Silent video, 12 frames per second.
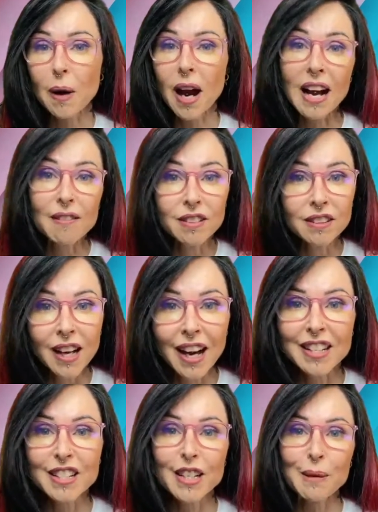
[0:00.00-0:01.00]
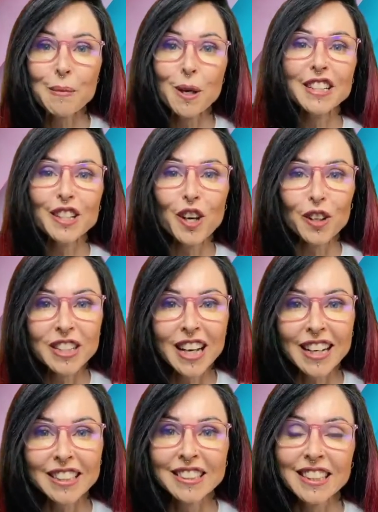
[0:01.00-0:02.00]
I have a large number of
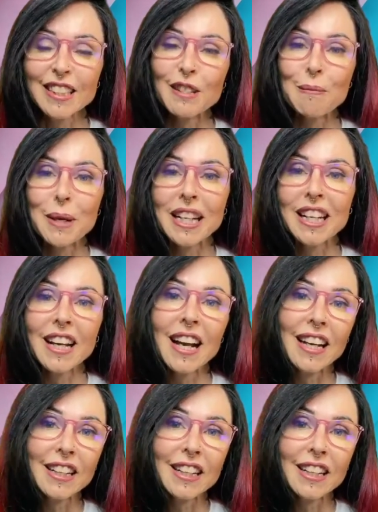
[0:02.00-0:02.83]
contacts in the media and